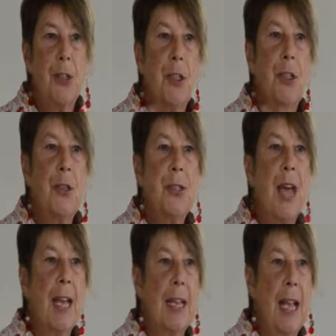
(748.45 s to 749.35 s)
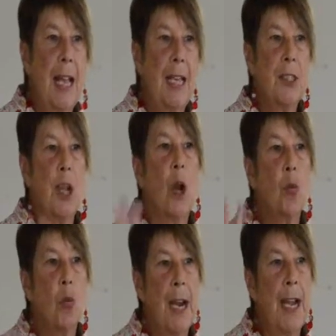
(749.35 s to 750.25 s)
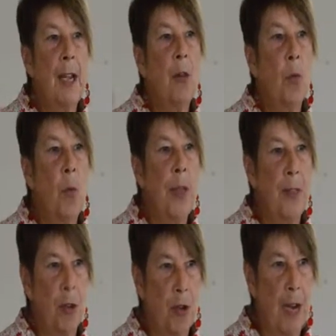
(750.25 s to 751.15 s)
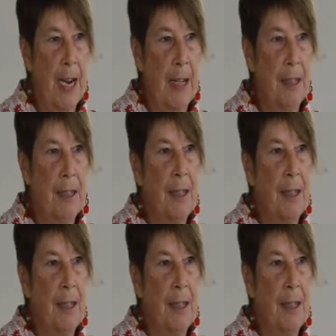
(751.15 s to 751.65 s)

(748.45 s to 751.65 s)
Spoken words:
to use that as a rail with trail.